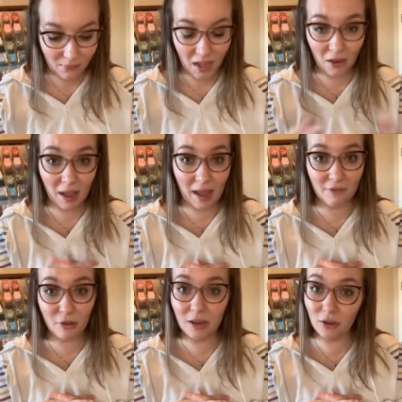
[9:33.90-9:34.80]
Okay, I've
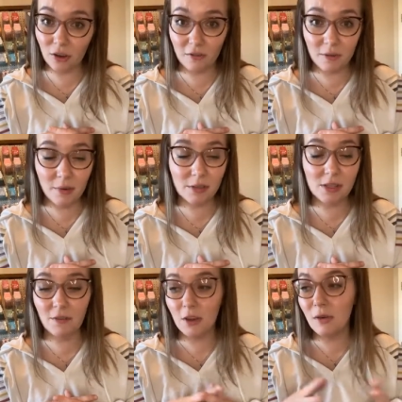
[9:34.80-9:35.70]
tried to look for most
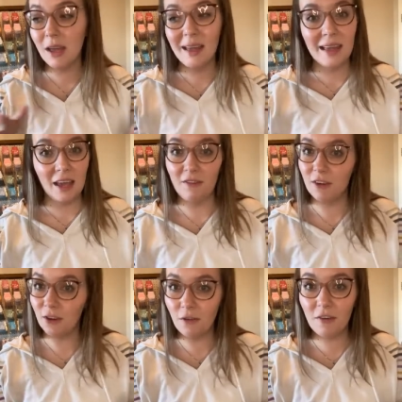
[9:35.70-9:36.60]
of you. If you
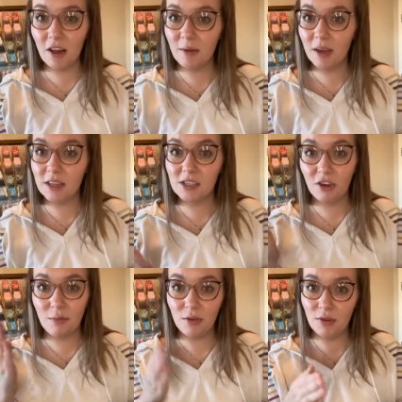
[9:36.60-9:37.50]
don't follow me on
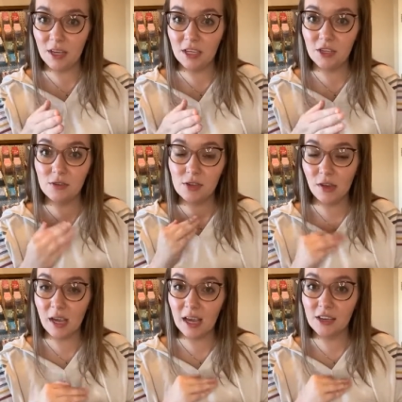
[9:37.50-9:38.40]
Instagram, you need to so you
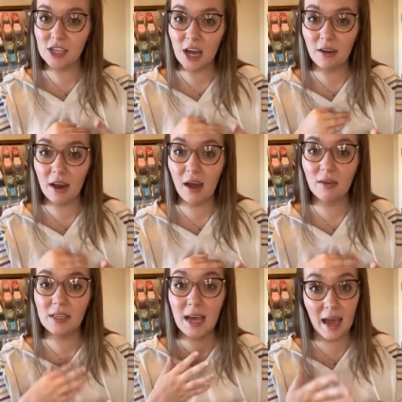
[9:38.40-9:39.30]
can get shouted out
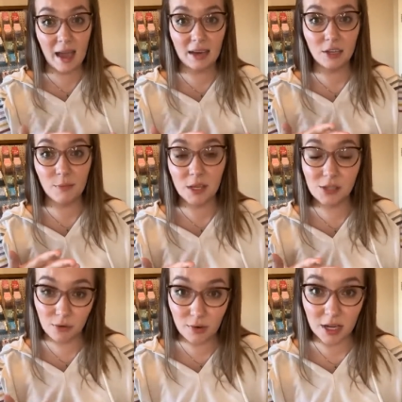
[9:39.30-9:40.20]
and tagged on my
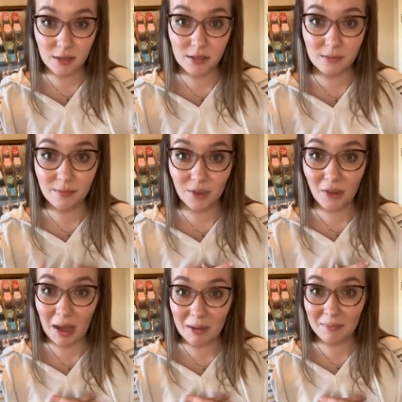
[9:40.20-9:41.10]
stories.
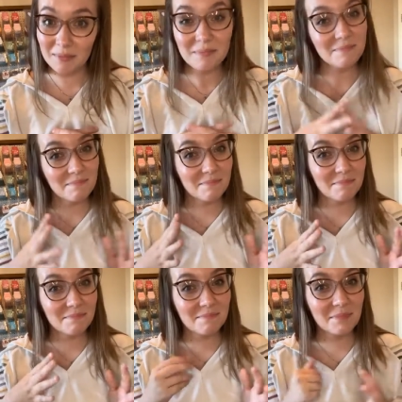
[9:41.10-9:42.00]
Okay?
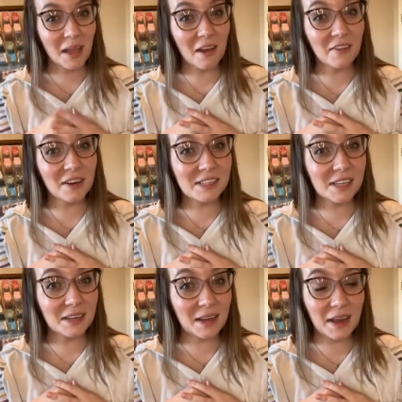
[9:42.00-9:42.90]
Have a good
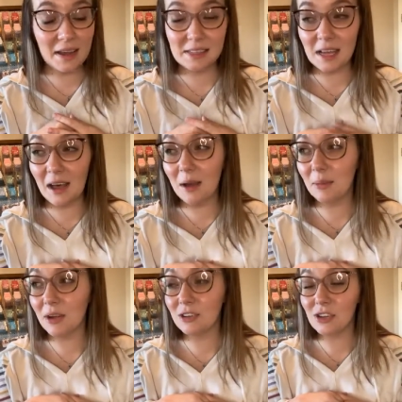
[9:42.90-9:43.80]
Sunday, guys.
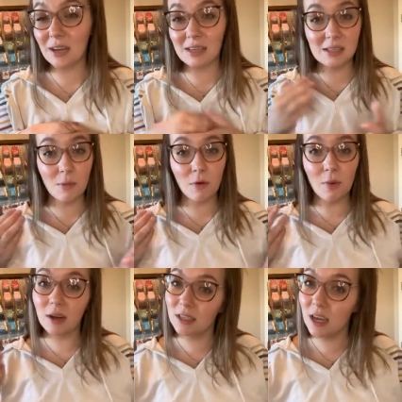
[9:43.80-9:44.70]
I'm going to try to get some more
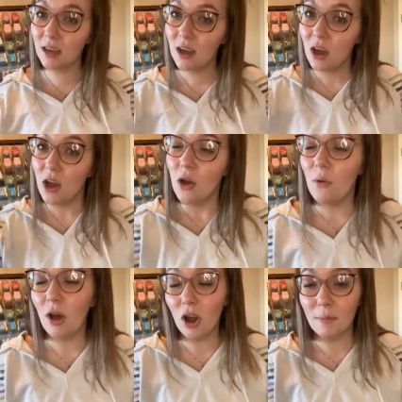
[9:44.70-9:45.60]
work done
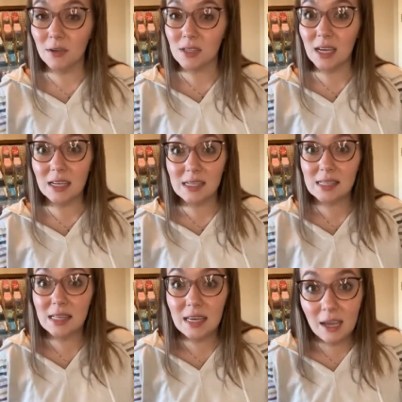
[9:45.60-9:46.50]
while Harper's
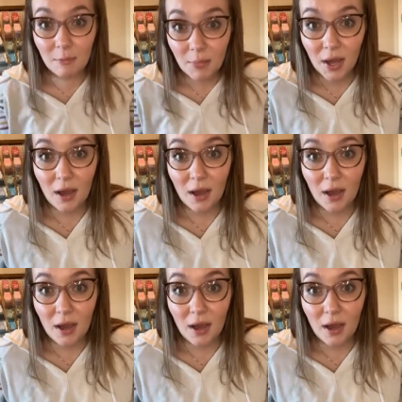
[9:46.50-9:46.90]
asleep.